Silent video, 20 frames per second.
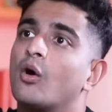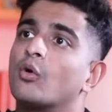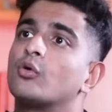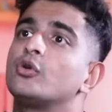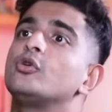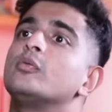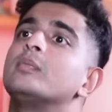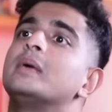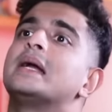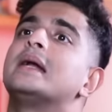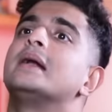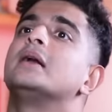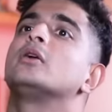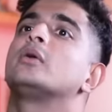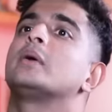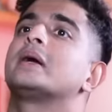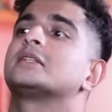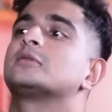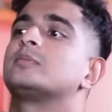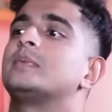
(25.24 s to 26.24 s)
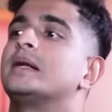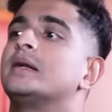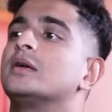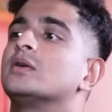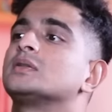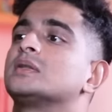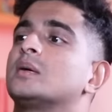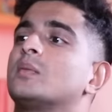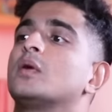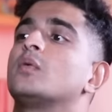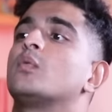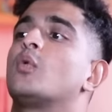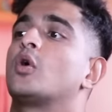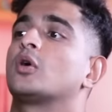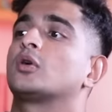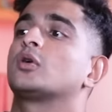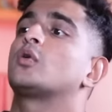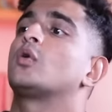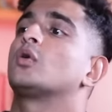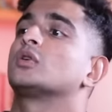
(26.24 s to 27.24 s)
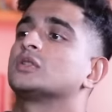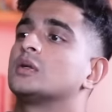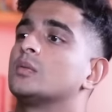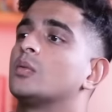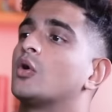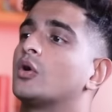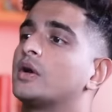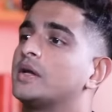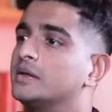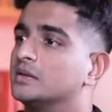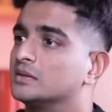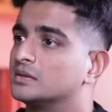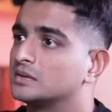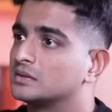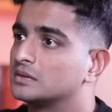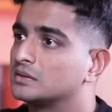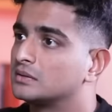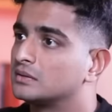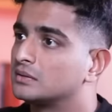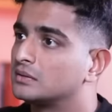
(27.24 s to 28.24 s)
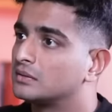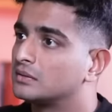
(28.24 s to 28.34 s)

How do you begin to explain to someone what a causal body is?